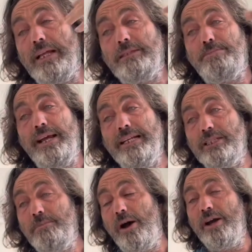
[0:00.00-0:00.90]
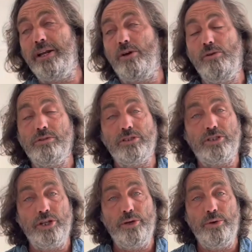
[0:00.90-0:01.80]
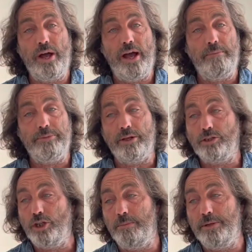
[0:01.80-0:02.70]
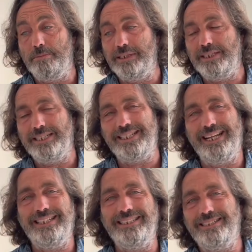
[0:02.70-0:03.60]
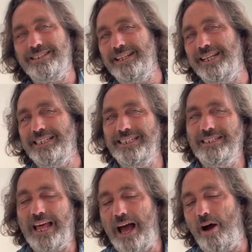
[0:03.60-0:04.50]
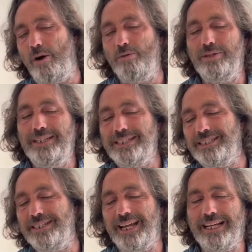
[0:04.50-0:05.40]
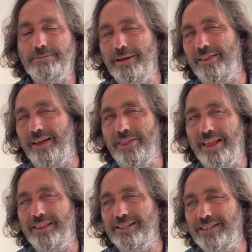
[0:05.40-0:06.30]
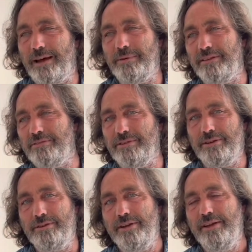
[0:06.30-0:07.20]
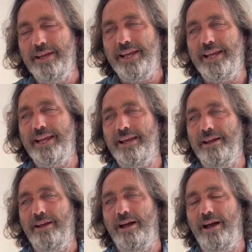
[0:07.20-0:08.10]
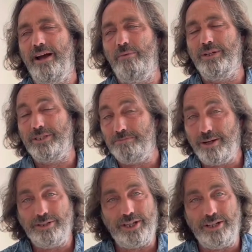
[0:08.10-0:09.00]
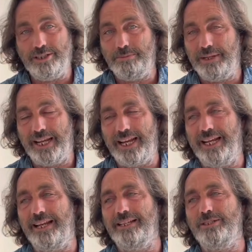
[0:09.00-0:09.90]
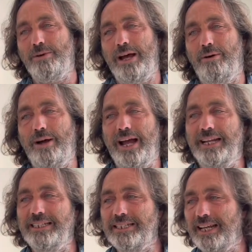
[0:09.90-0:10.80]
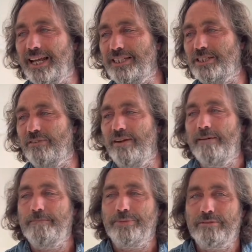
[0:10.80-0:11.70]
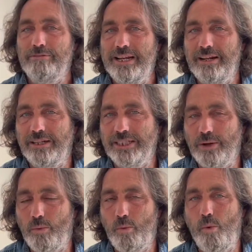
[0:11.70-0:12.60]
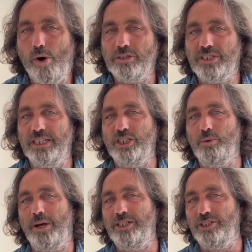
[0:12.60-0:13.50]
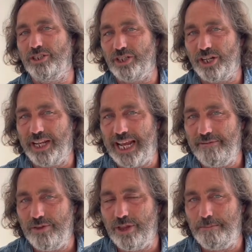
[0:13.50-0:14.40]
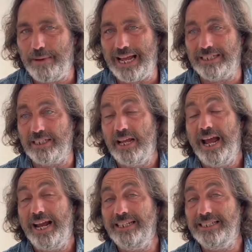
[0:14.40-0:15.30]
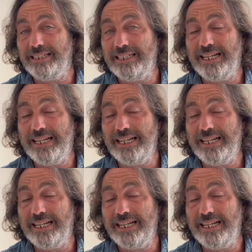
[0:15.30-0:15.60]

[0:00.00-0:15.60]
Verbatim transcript: it's playing smart in accordance to um, your job and your business and it's this is that whole listening aspect i think that's coming through here uh, which most signs have been getting as well and it's a case of realizing what situations are going to give you the best and it doesn't